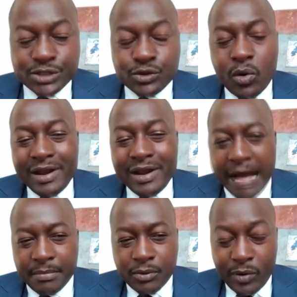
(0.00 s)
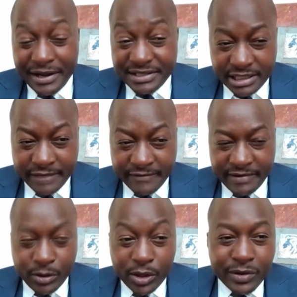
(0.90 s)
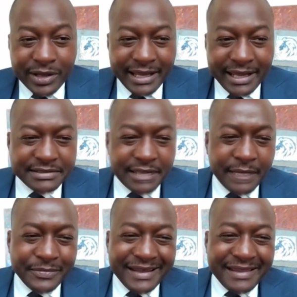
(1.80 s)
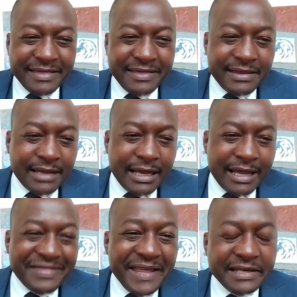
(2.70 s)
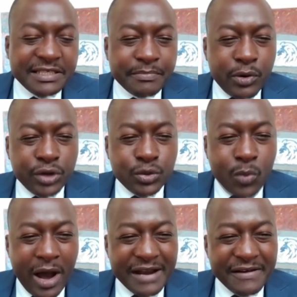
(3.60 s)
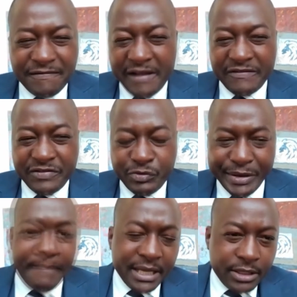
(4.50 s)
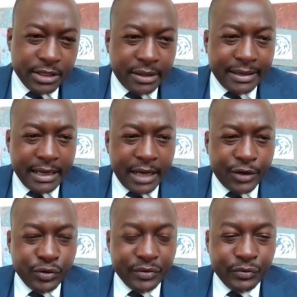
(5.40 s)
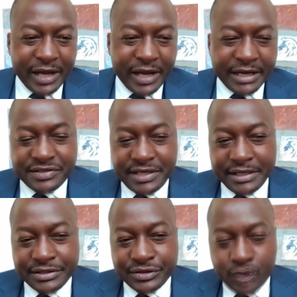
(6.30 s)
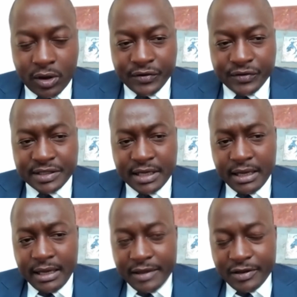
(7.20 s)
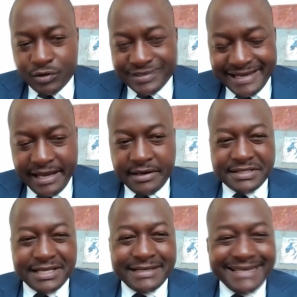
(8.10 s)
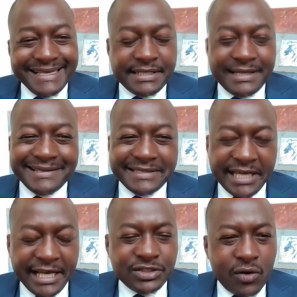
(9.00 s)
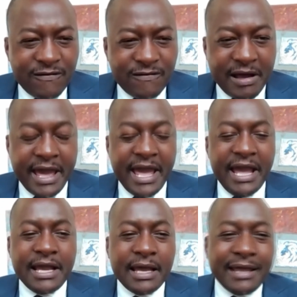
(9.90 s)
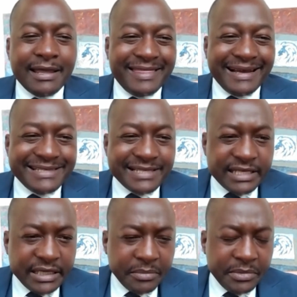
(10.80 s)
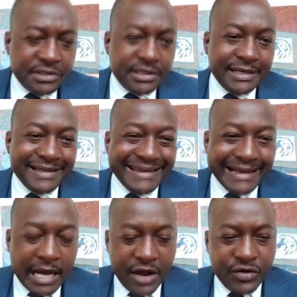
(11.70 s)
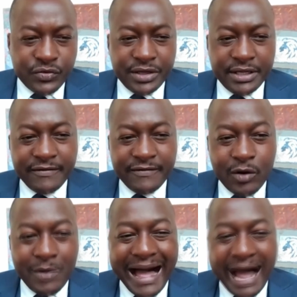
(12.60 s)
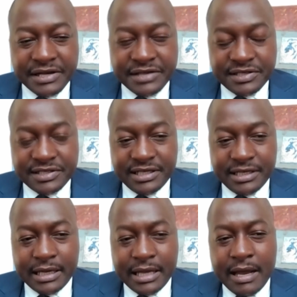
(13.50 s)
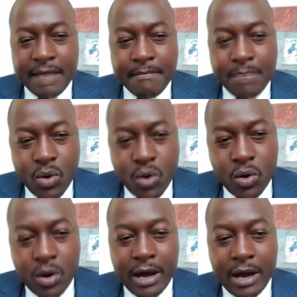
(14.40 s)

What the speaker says: gone up quite significantly. We're looking at 13.153 billion United States dollars. And the concern is that it's a debt overhang that's limiting the country from accessing more